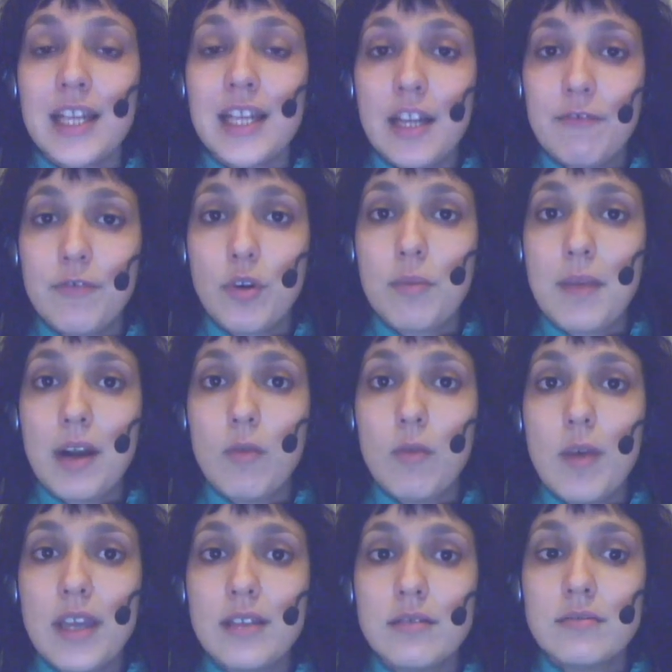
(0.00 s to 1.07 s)
in a formal
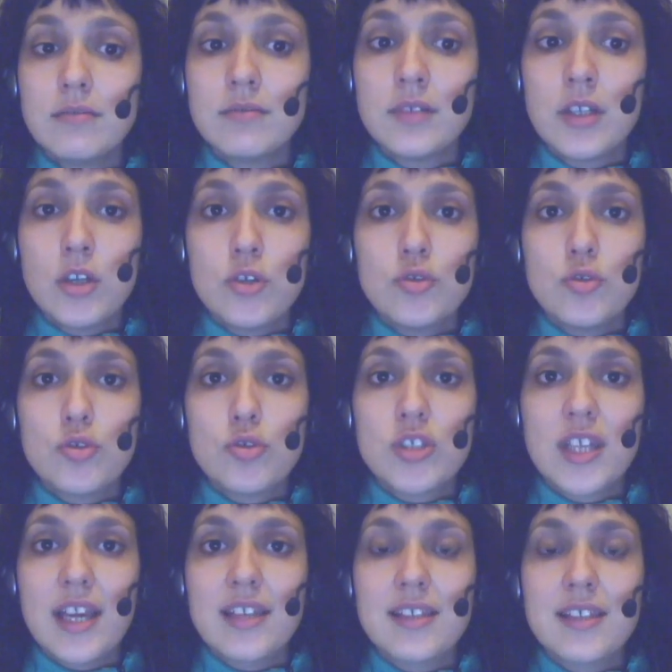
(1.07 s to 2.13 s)
way, you
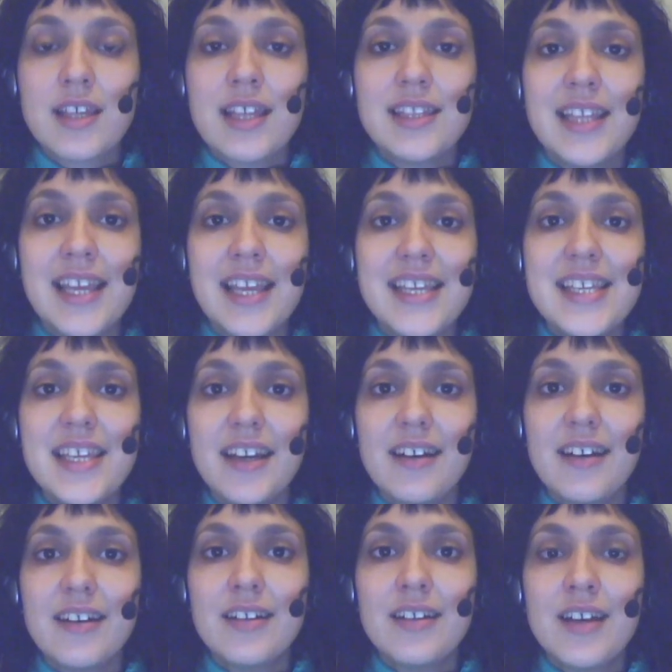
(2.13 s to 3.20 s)
change the
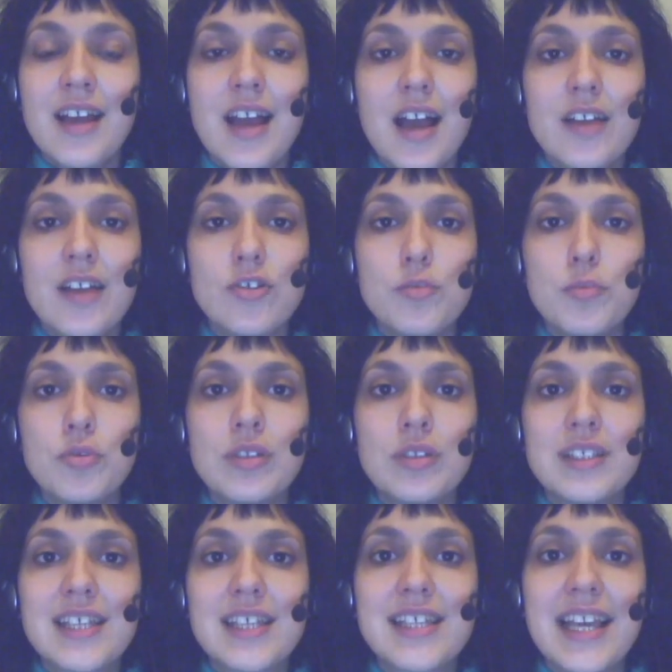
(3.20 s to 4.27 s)
ER and you
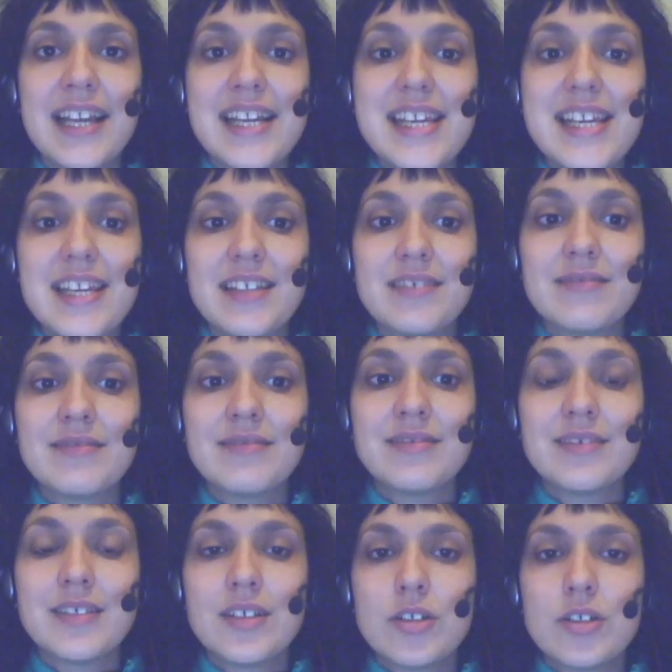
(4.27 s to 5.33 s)
put just an E.
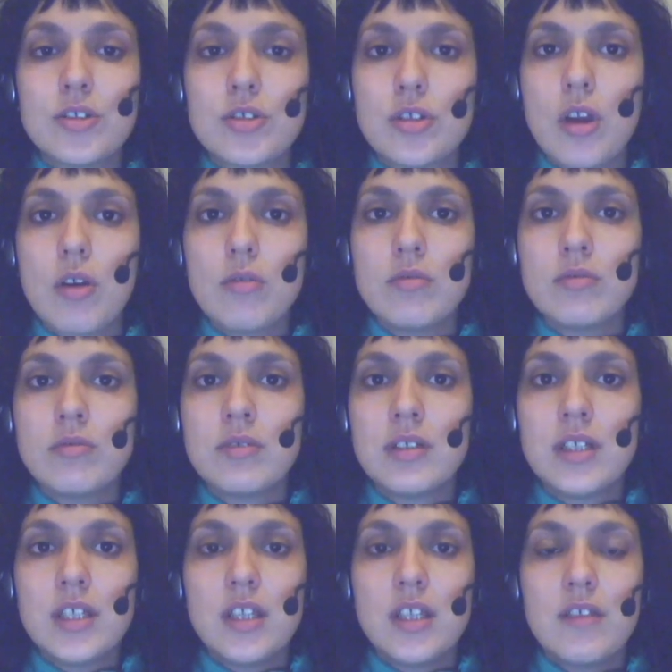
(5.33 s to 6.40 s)
So
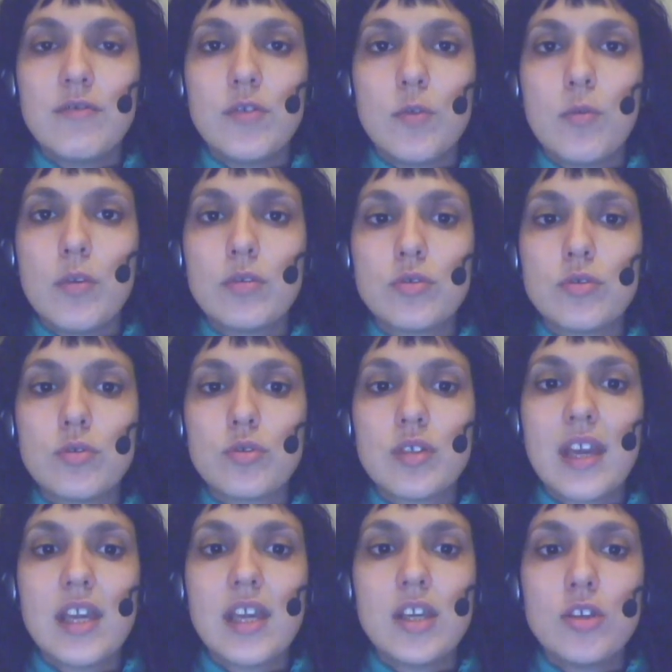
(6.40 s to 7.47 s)
if you want to
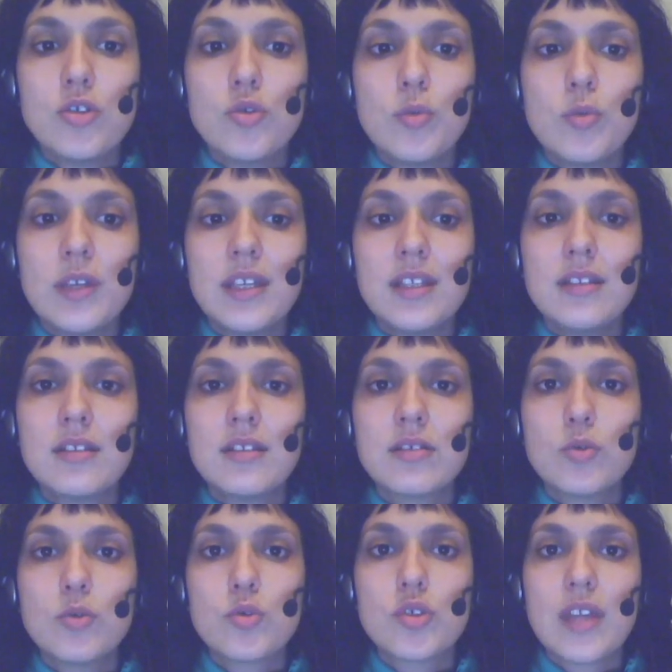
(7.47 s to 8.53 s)
say you eat,
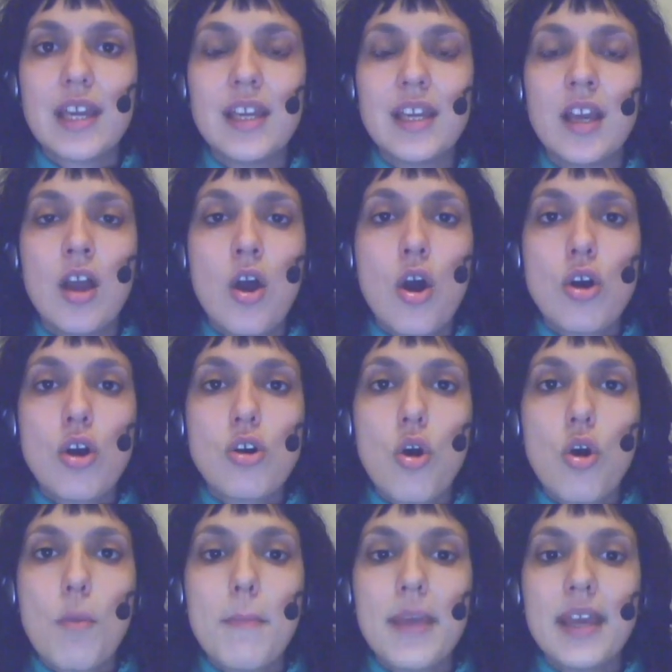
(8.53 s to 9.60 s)
you say
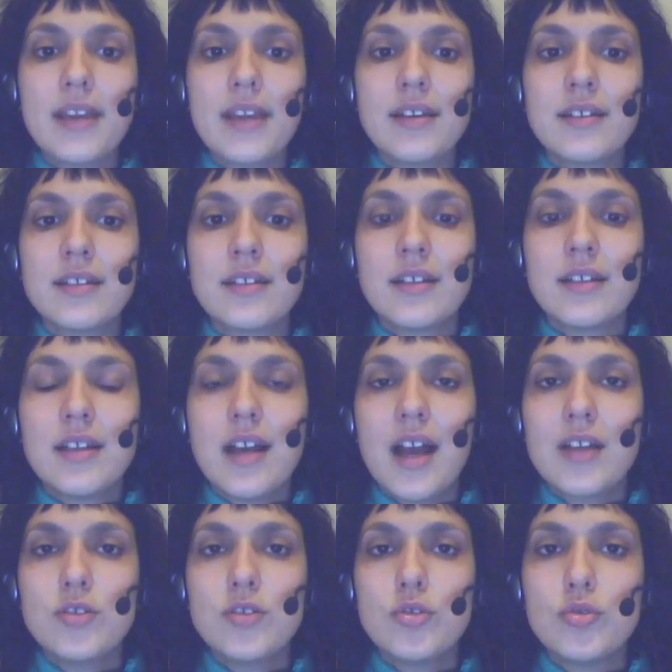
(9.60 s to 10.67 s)
come,
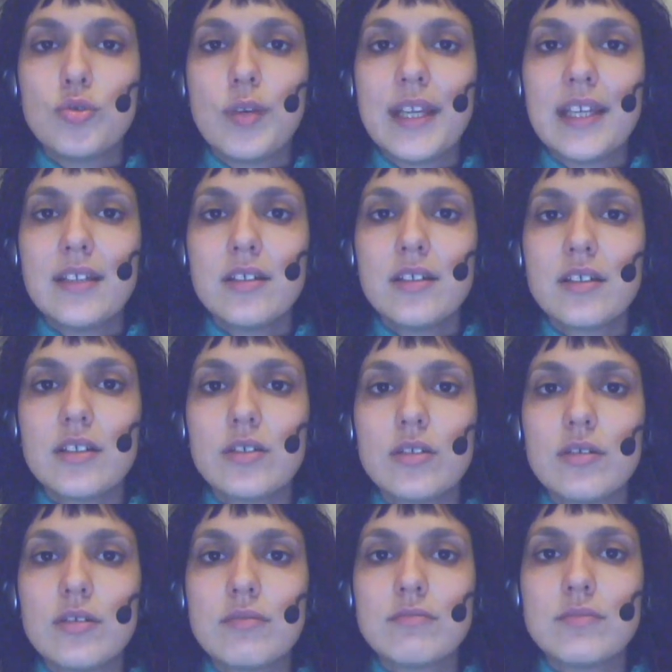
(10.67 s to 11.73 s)
and you drink,
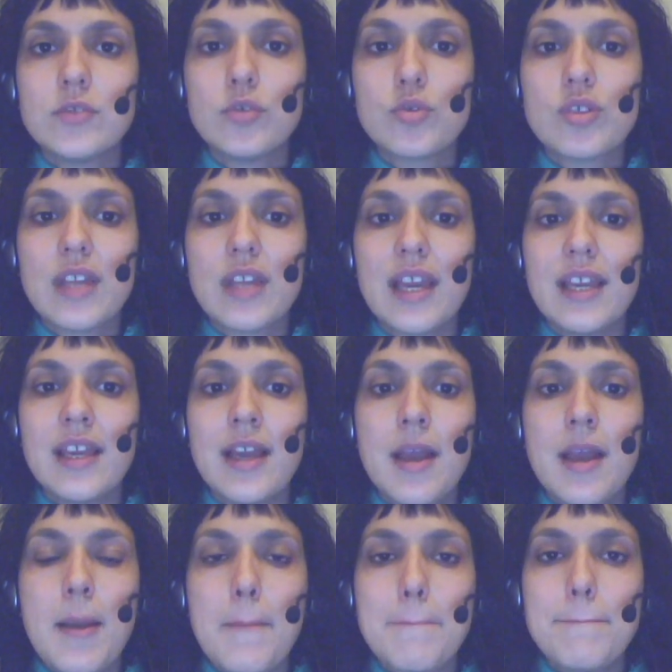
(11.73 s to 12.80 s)
you say
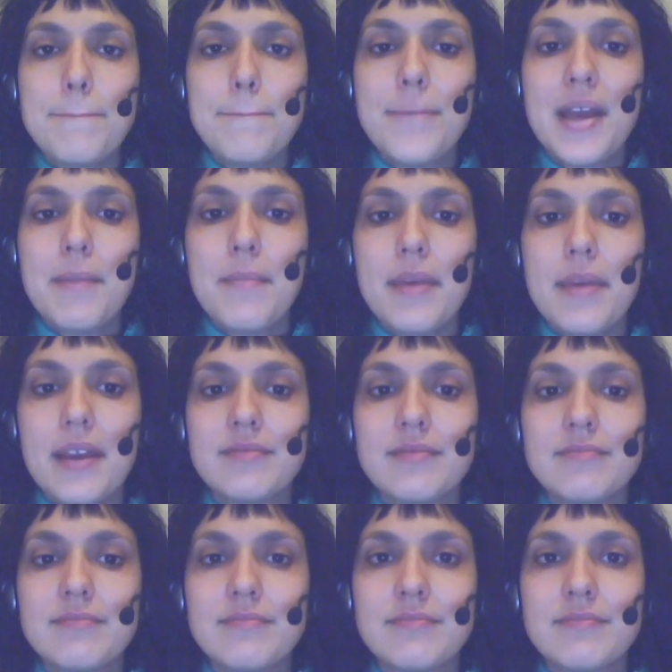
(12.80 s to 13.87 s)
bebe,